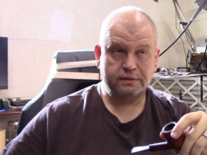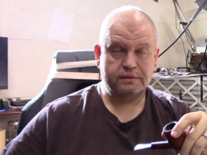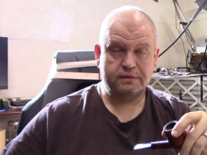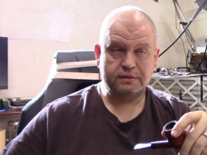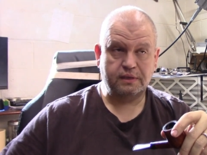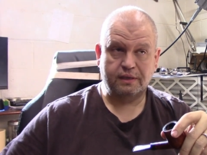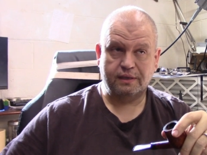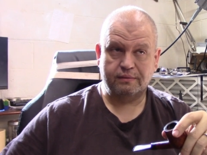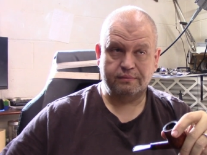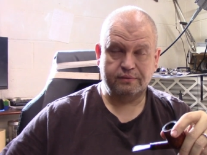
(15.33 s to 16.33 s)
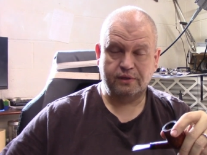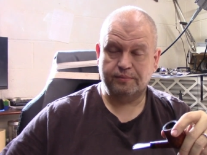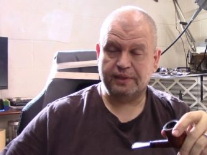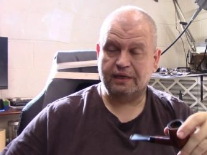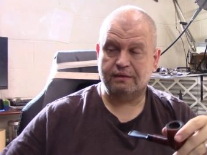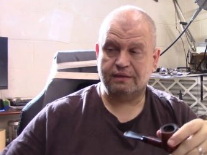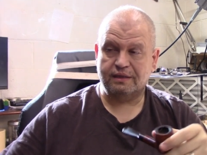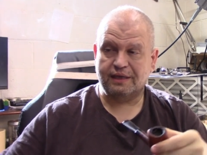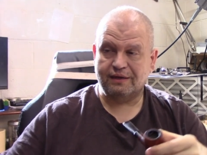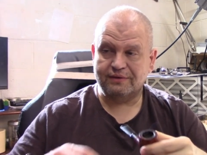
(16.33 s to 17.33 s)
It's uh, going to be
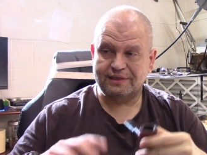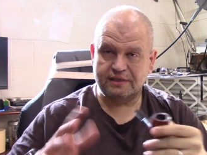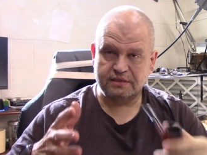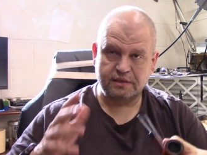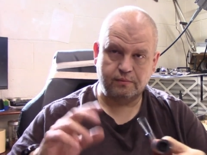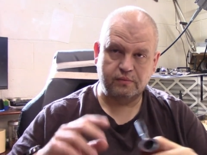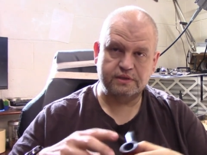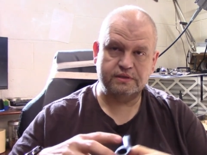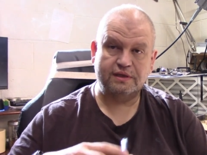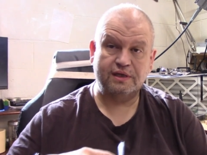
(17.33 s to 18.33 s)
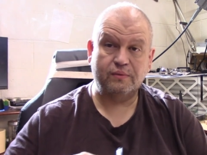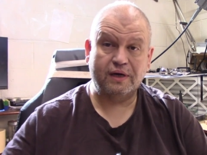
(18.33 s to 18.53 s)
cloudy, somewhat sunny.